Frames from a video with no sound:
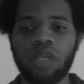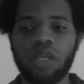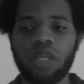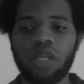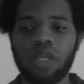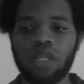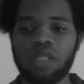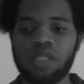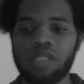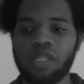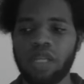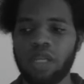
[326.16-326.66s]

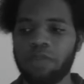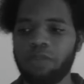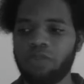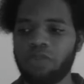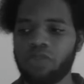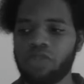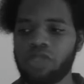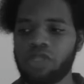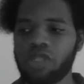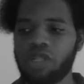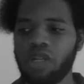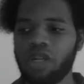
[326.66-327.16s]

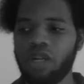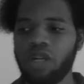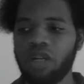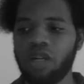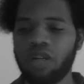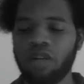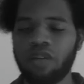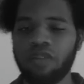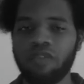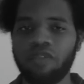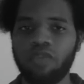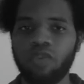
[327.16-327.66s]
examples
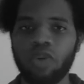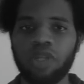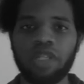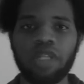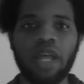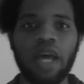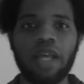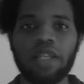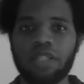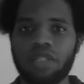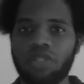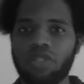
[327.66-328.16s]
of what
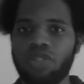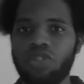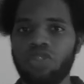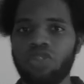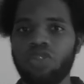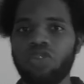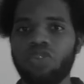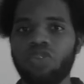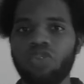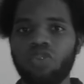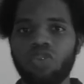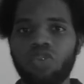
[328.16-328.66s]
not to
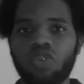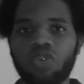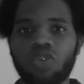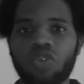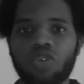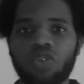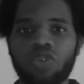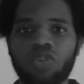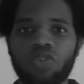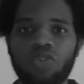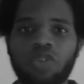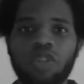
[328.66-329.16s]
do
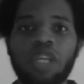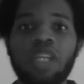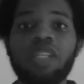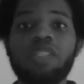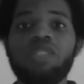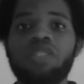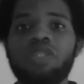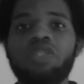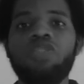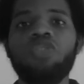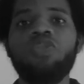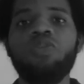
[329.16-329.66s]
or
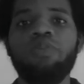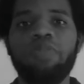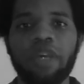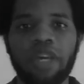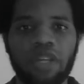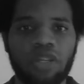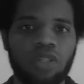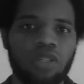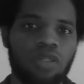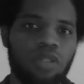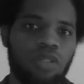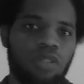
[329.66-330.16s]
things to do
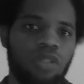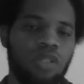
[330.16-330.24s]
better.